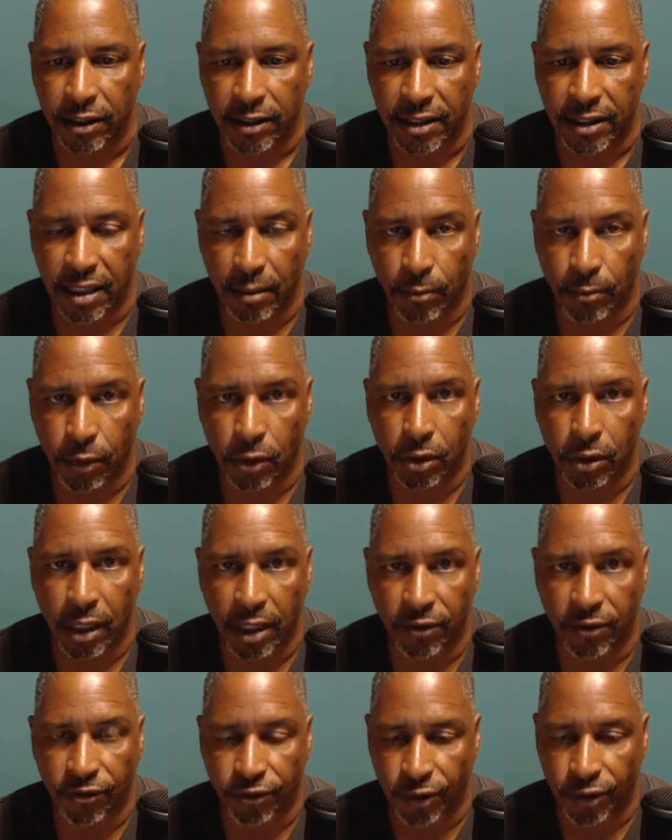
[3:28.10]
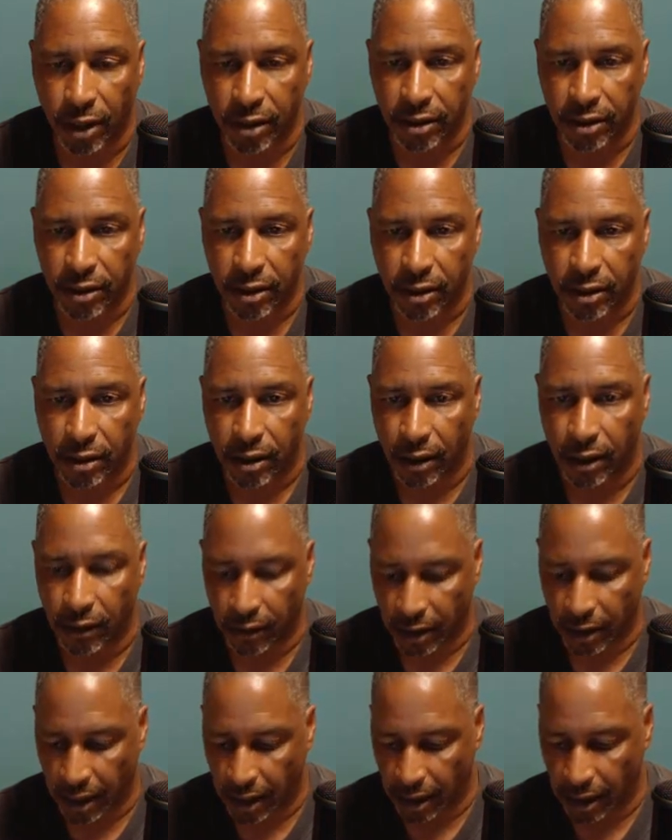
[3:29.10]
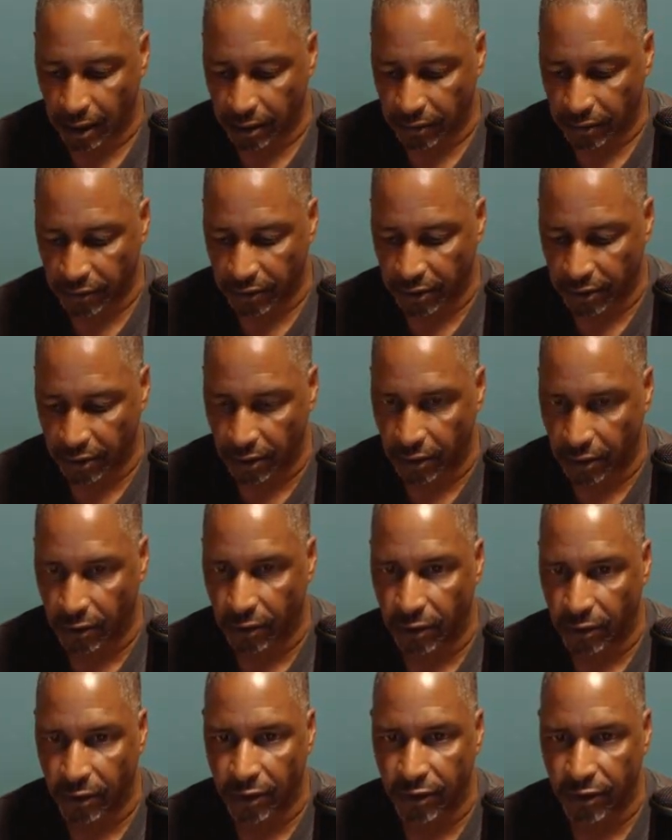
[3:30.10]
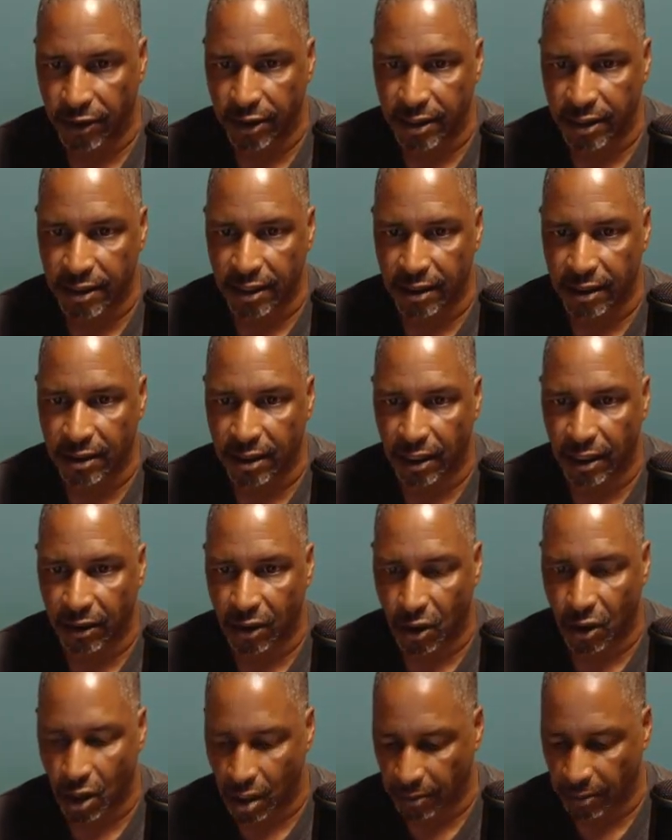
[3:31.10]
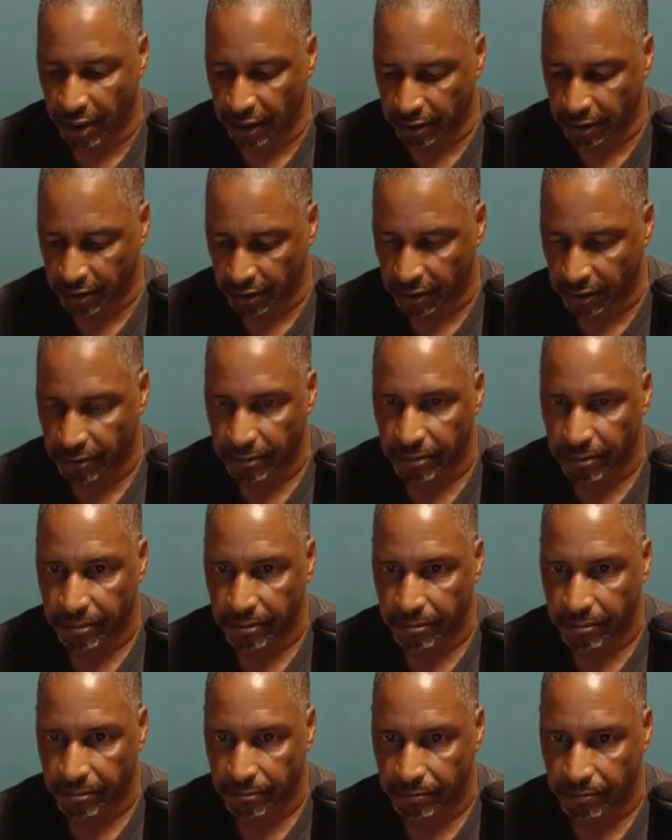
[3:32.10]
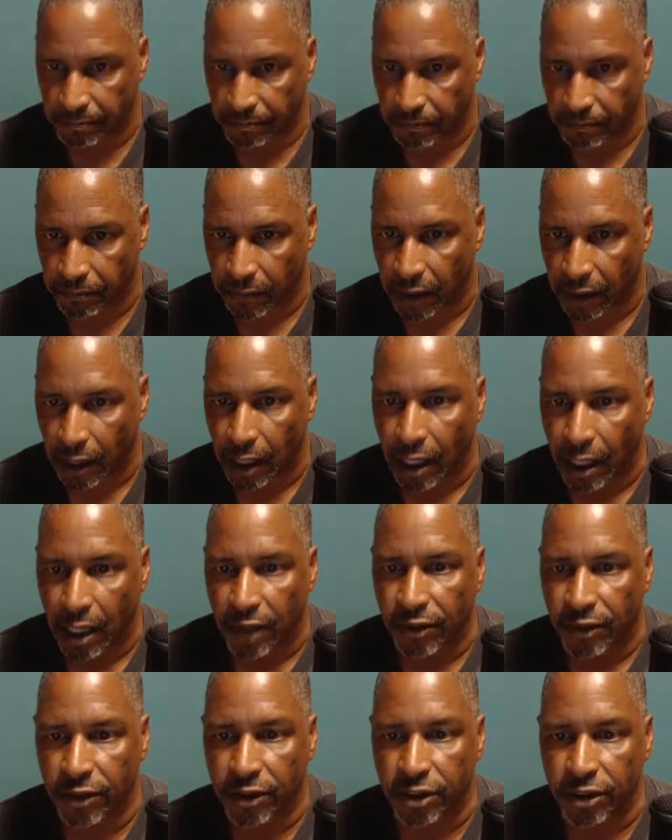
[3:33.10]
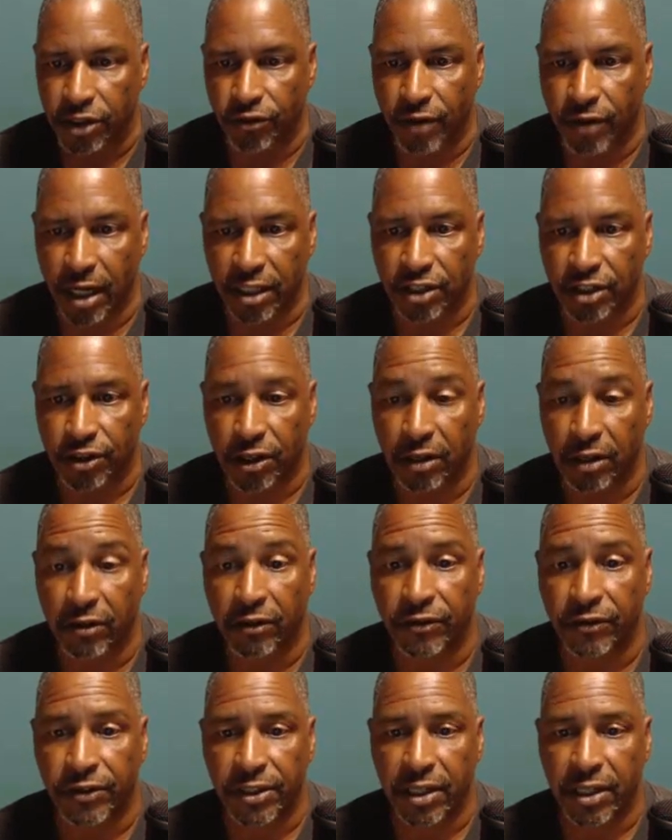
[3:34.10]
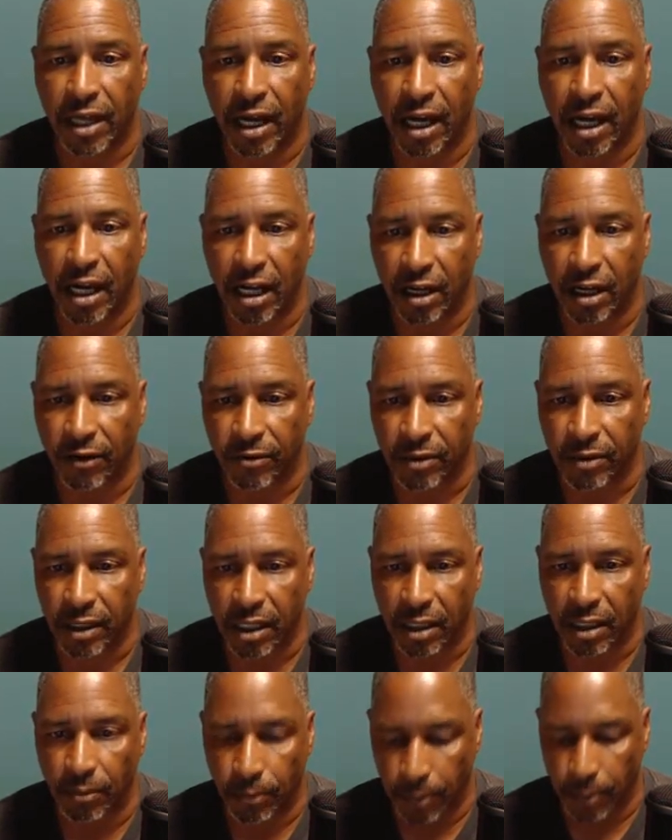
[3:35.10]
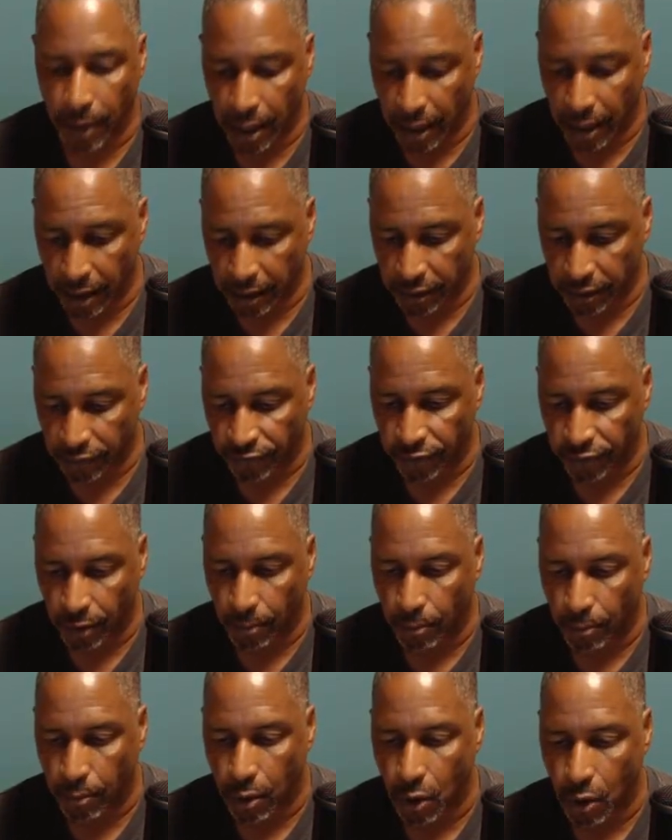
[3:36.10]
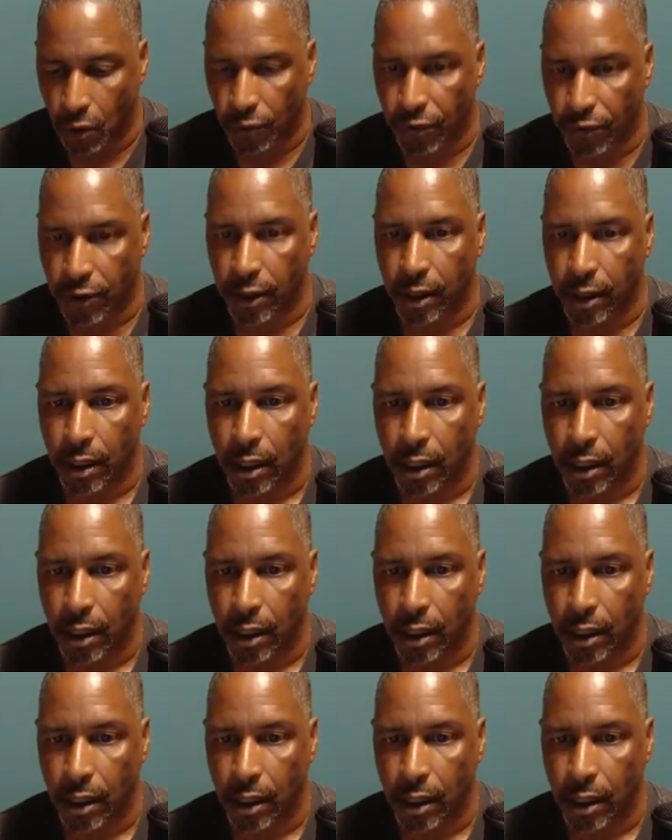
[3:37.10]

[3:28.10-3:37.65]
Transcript: symbol in front. Okay, so this is a comment. The directives are combined from both